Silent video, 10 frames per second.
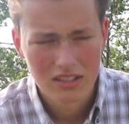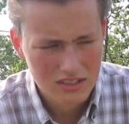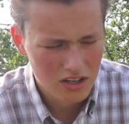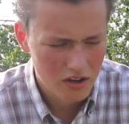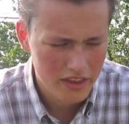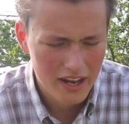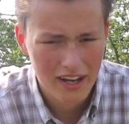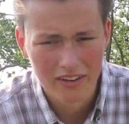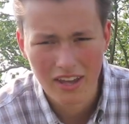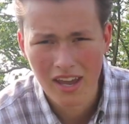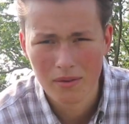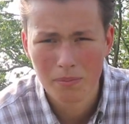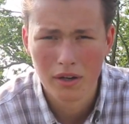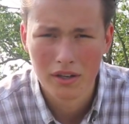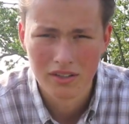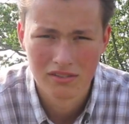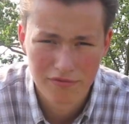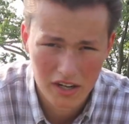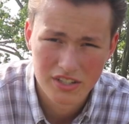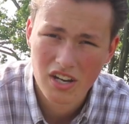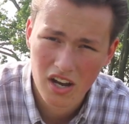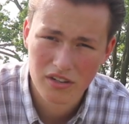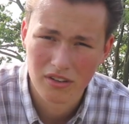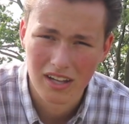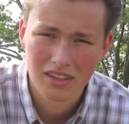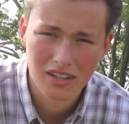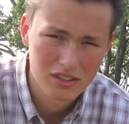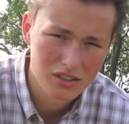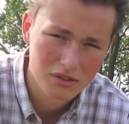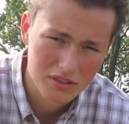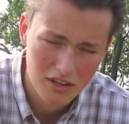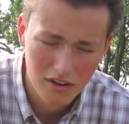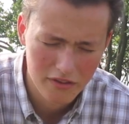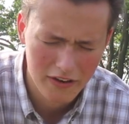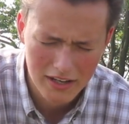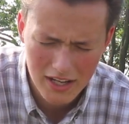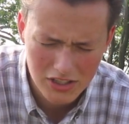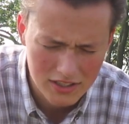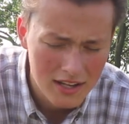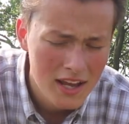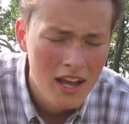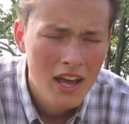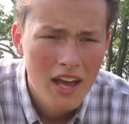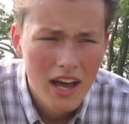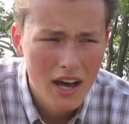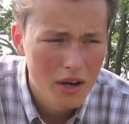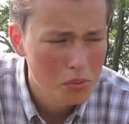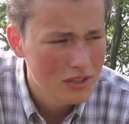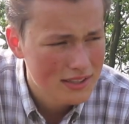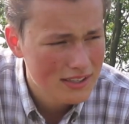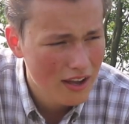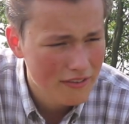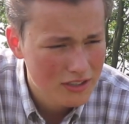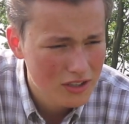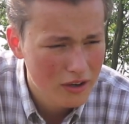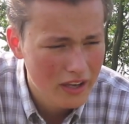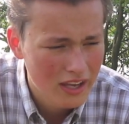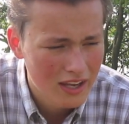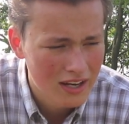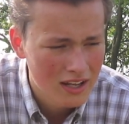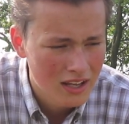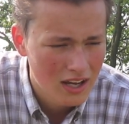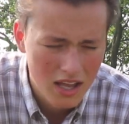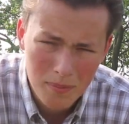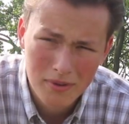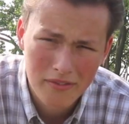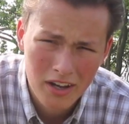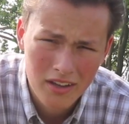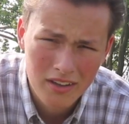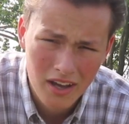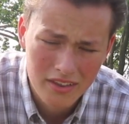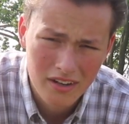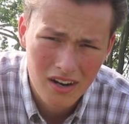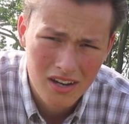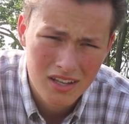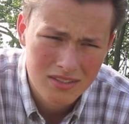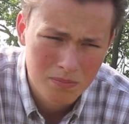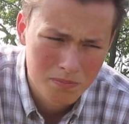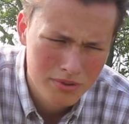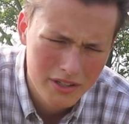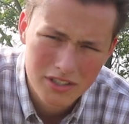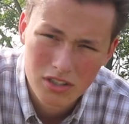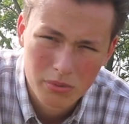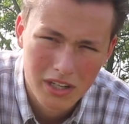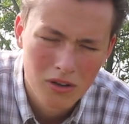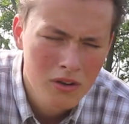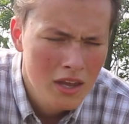Dug all that out and put fresh concrete in there to secure the foundation. We still have to do it in a couple of other areas. I'm pretty sure we do.